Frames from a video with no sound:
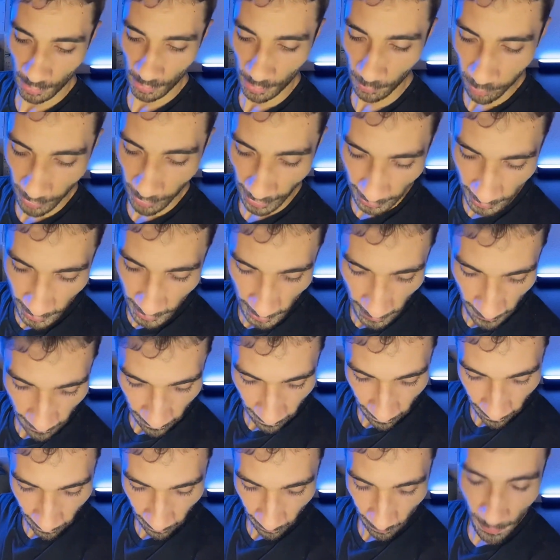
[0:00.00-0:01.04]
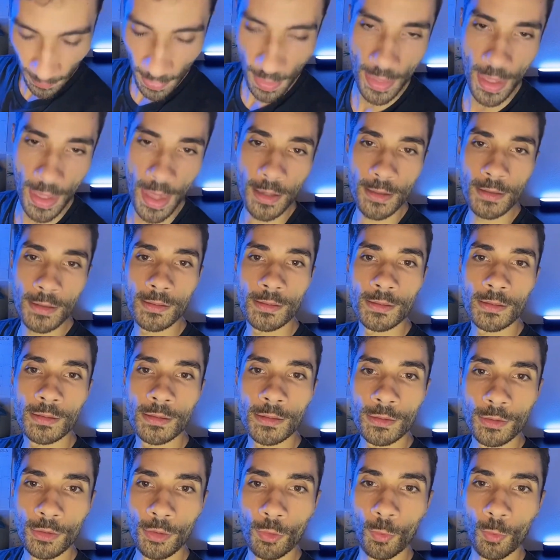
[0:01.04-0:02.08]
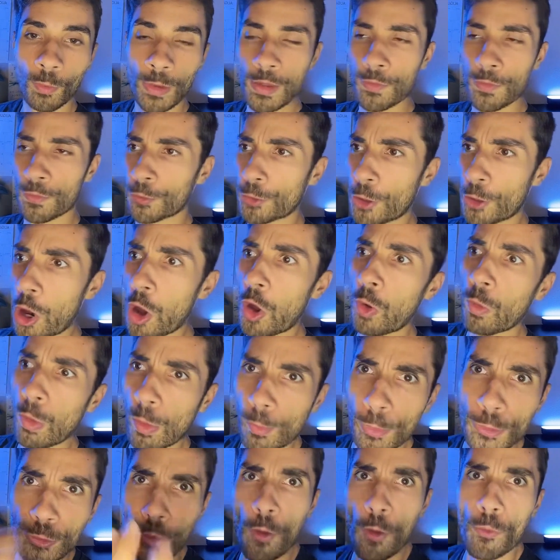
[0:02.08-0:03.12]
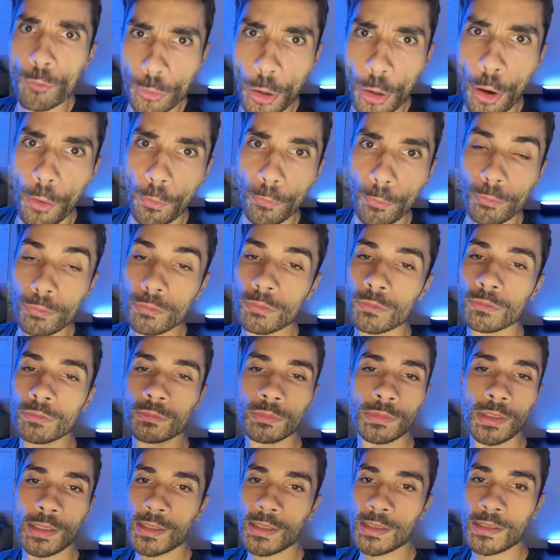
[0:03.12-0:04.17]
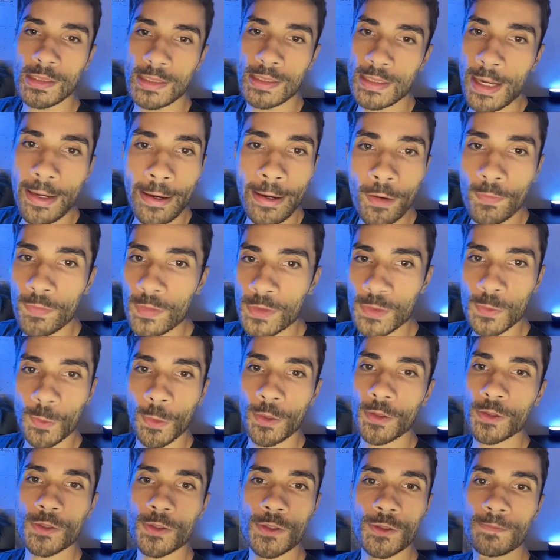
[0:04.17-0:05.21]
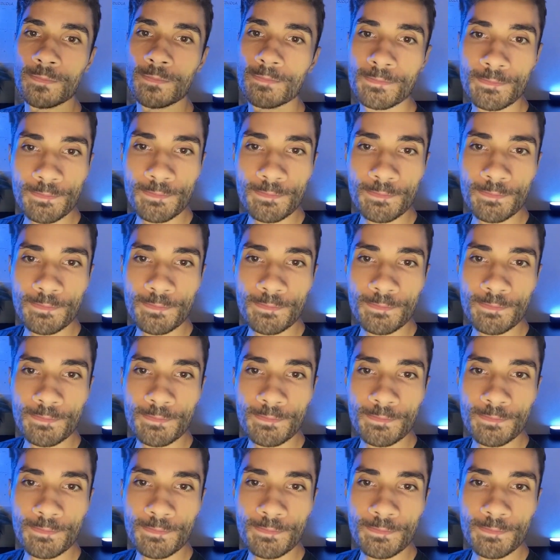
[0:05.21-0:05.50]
complex than we either go or we don't go. It's not how this works.